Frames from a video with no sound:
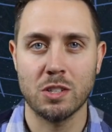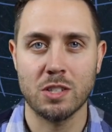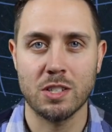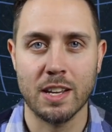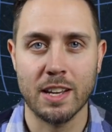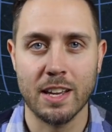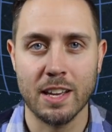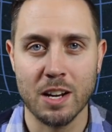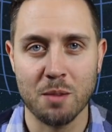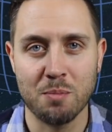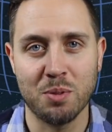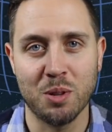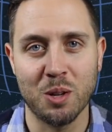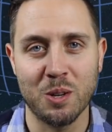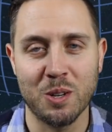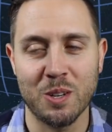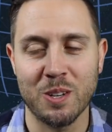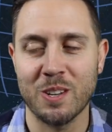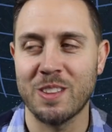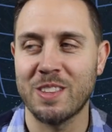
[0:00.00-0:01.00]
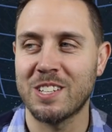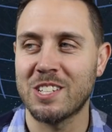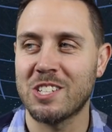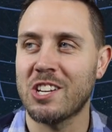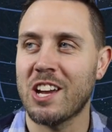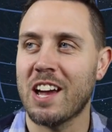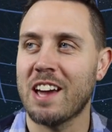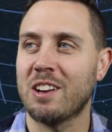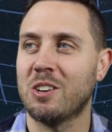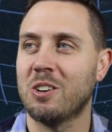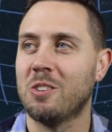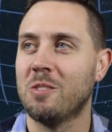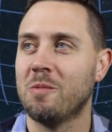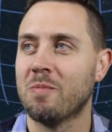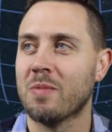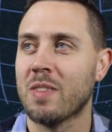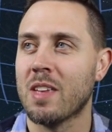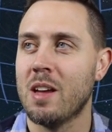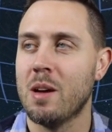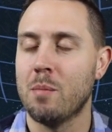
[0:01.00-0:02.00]
they get uploaded on this channel.
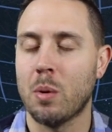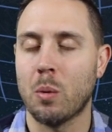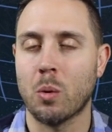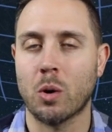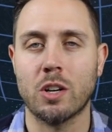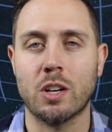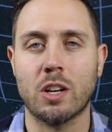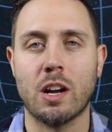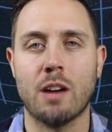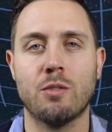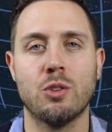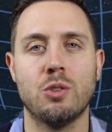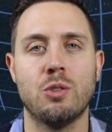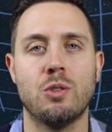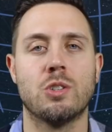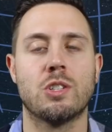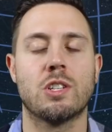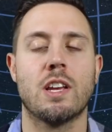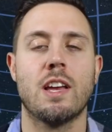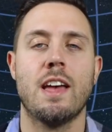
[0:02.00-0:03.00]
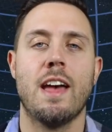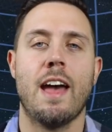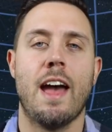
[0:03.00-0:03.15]
But we're going to cover news.